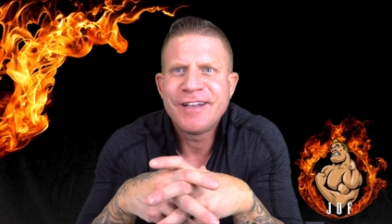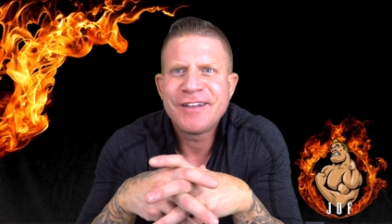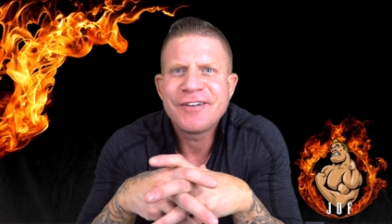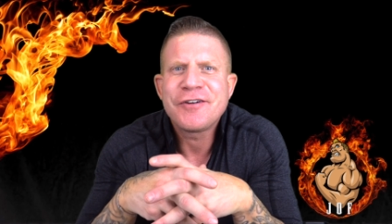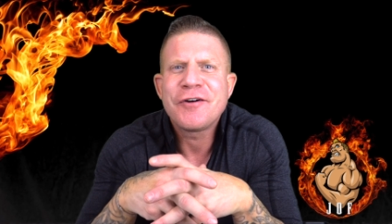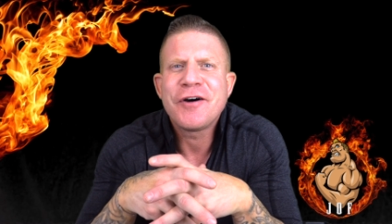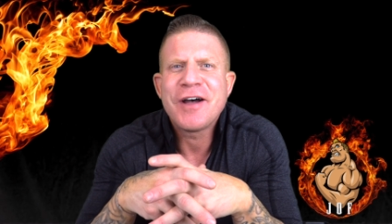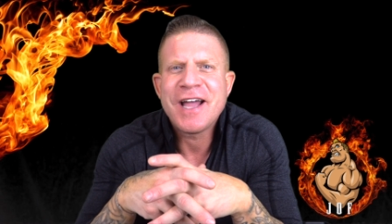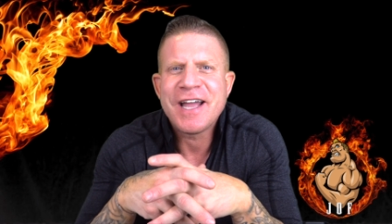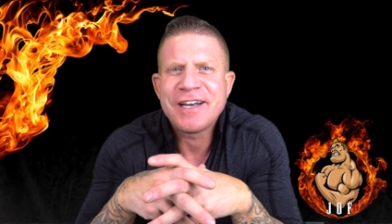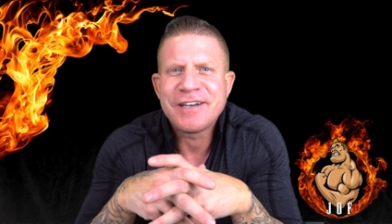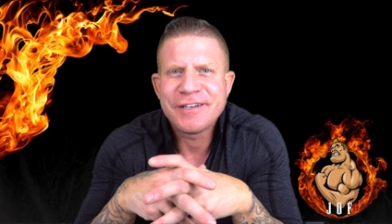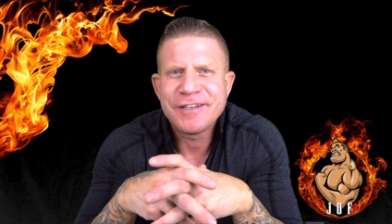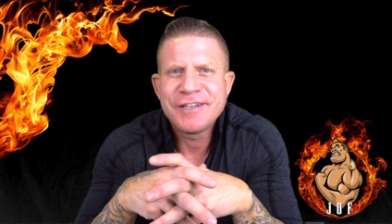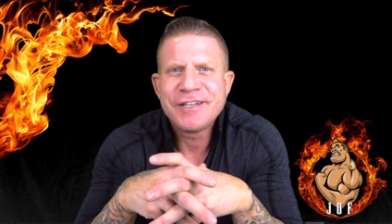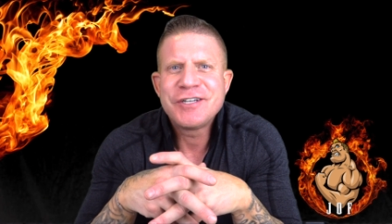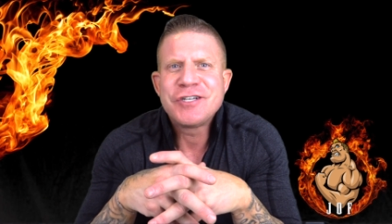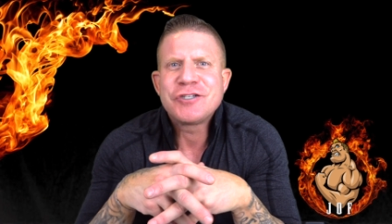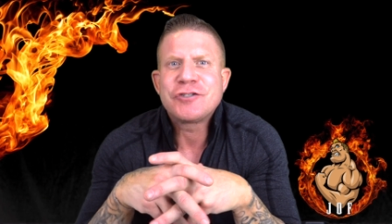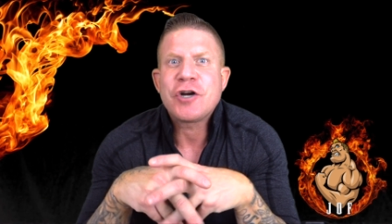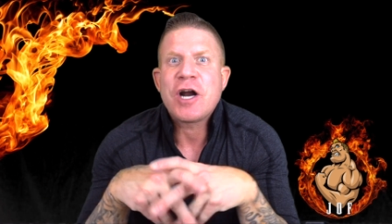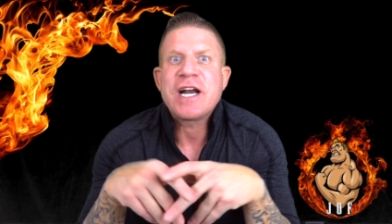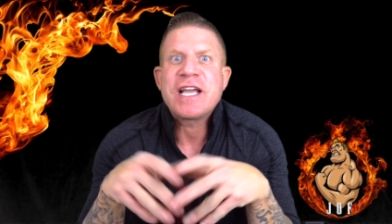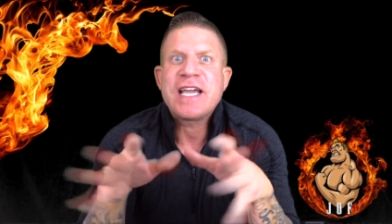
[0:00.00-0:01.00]
Go ahead.
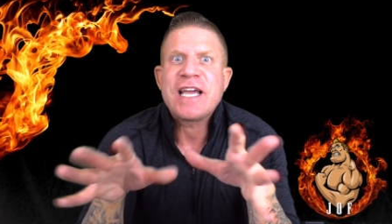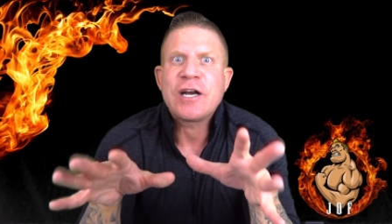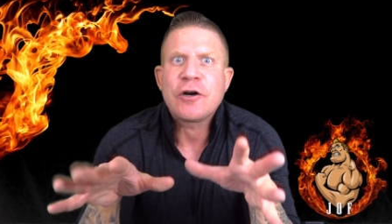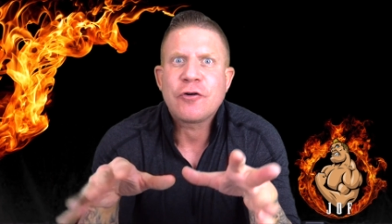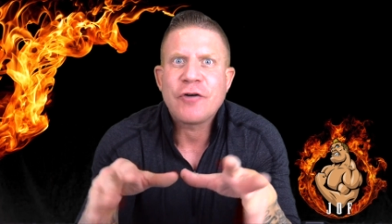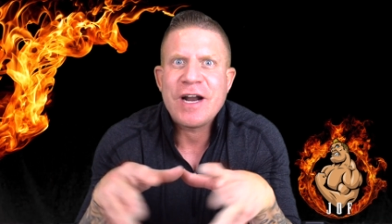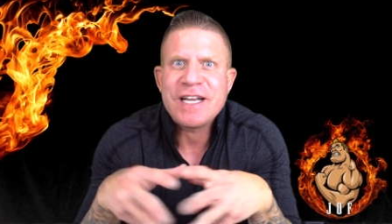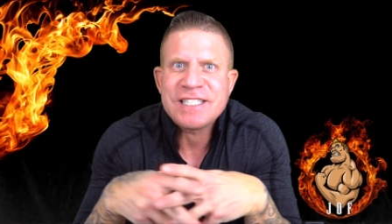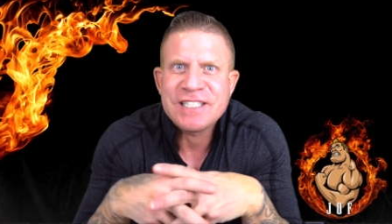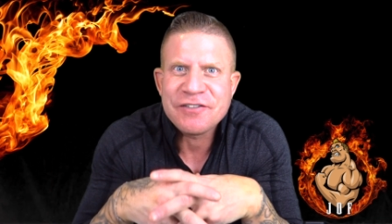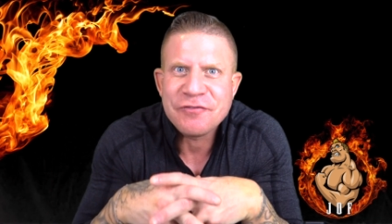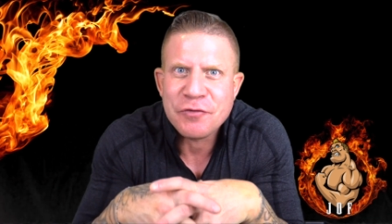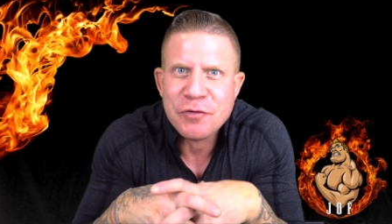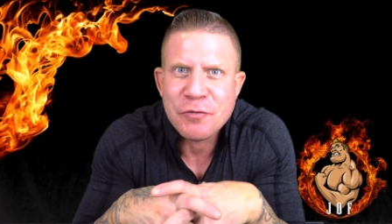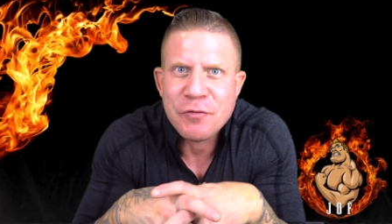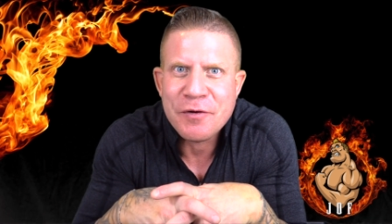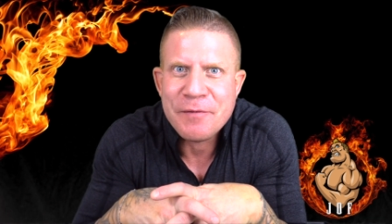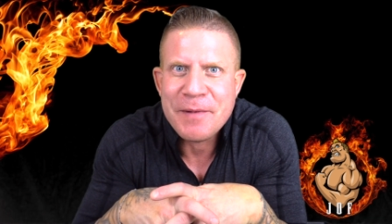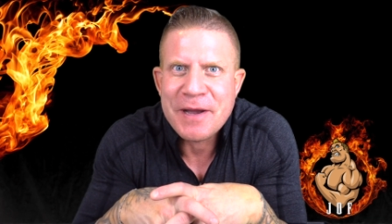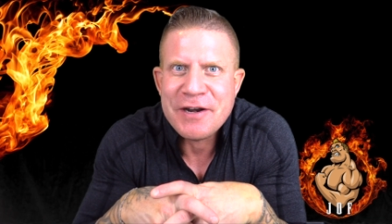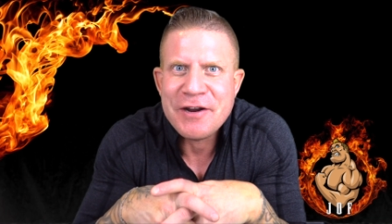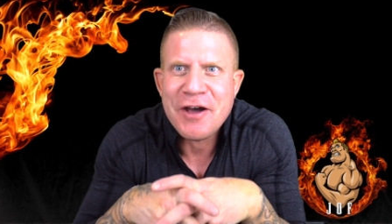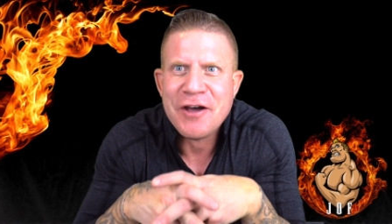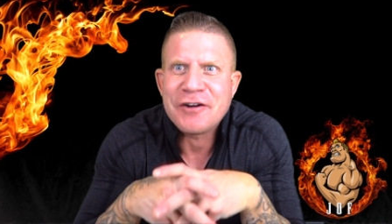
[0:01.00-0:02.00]
Try to get aggressive with one
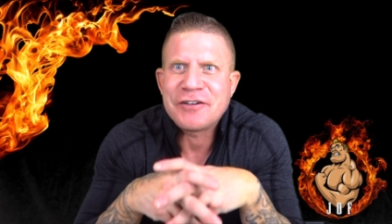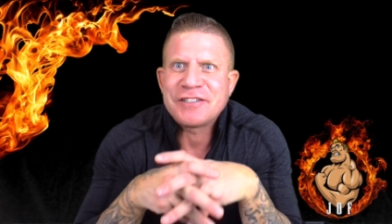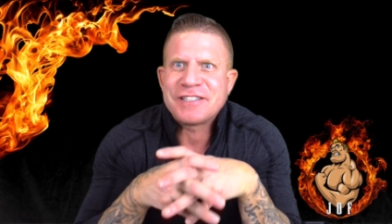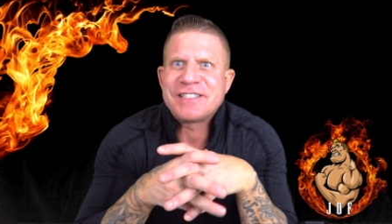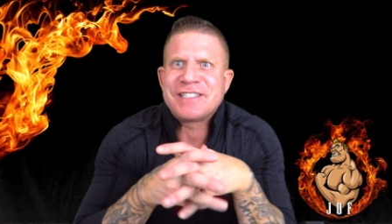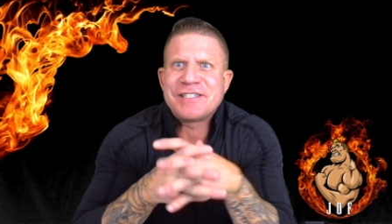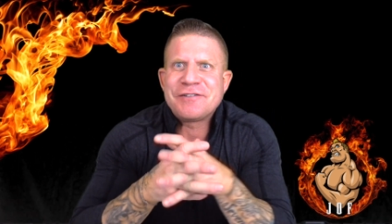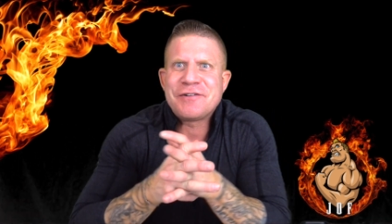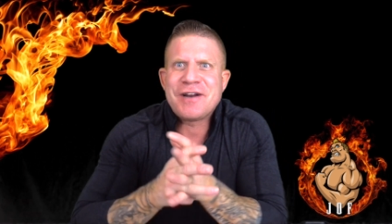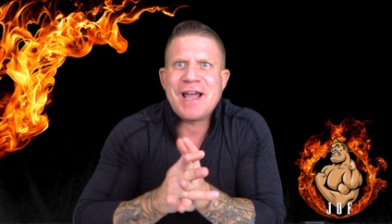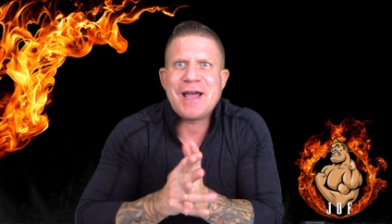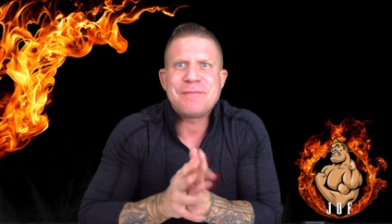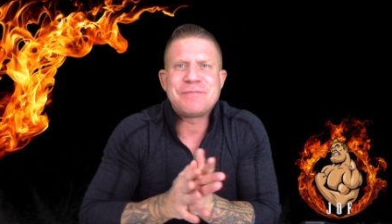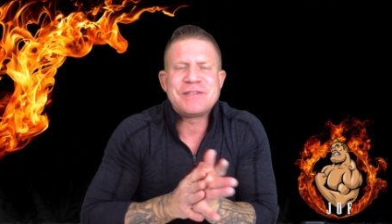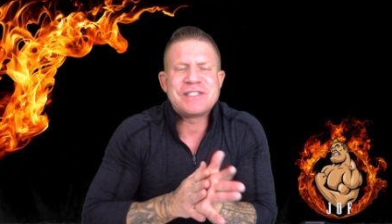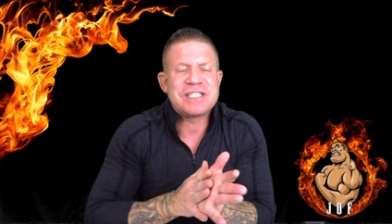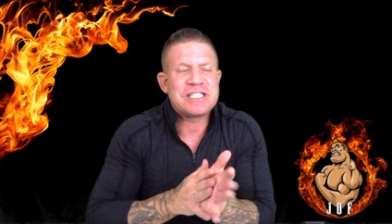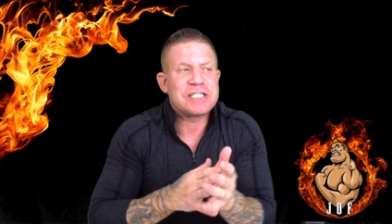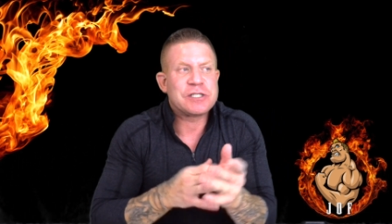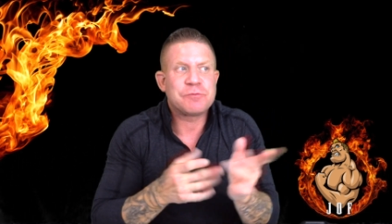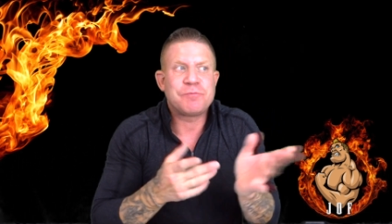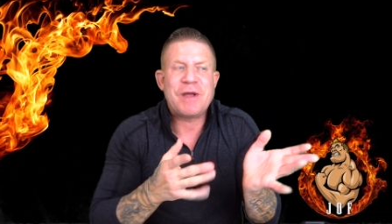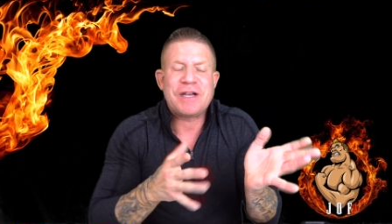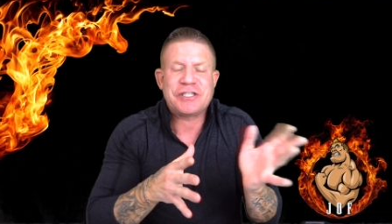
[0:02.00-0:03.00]
of my daughters and see what happens,
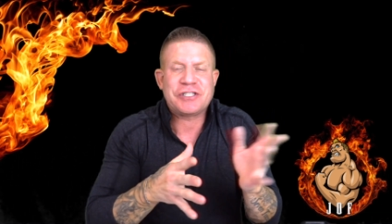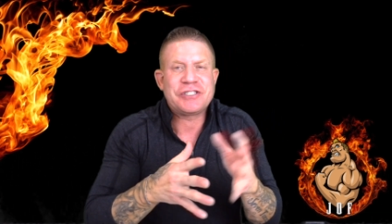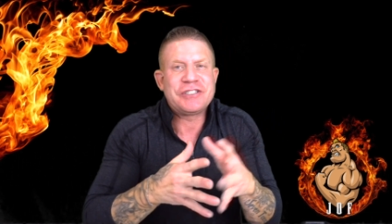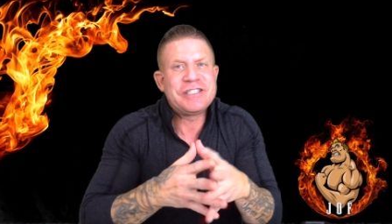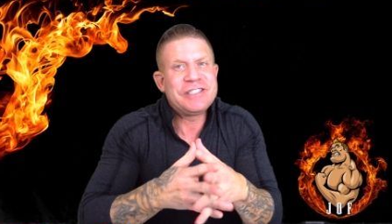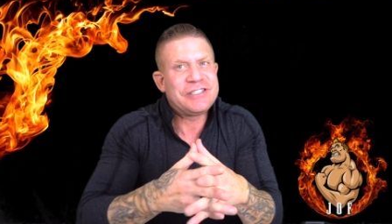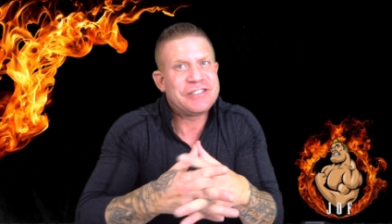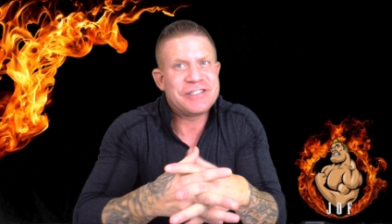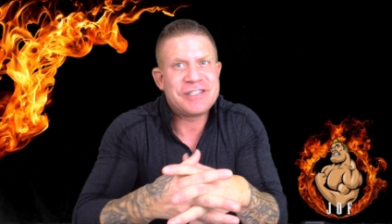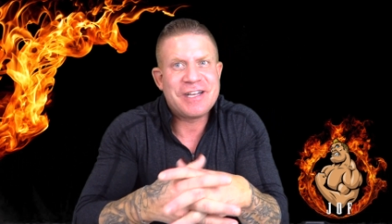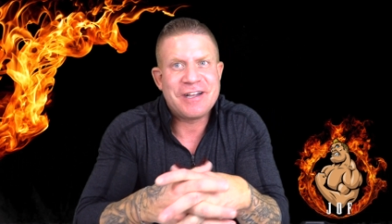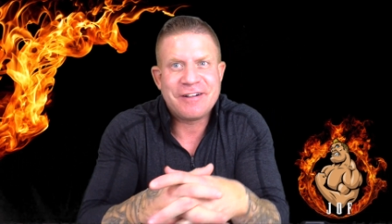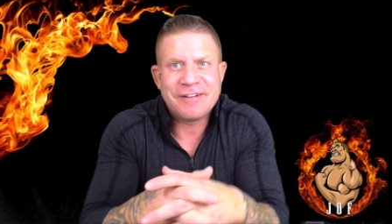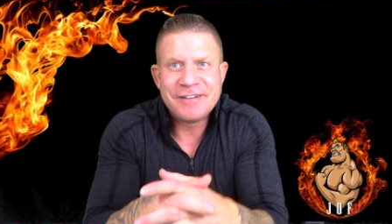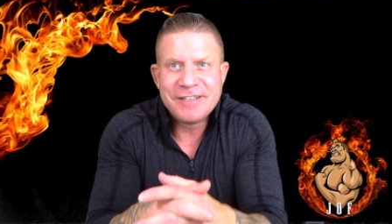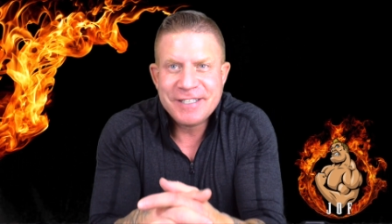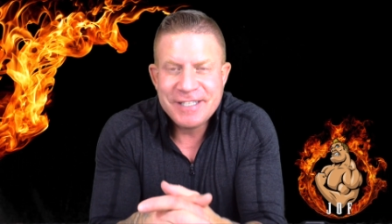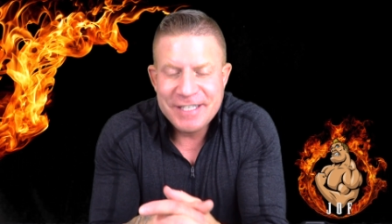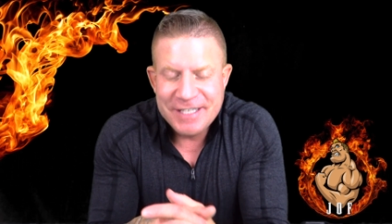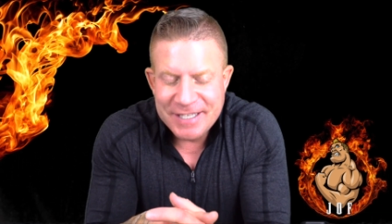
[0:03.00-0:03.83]
especially Giselle.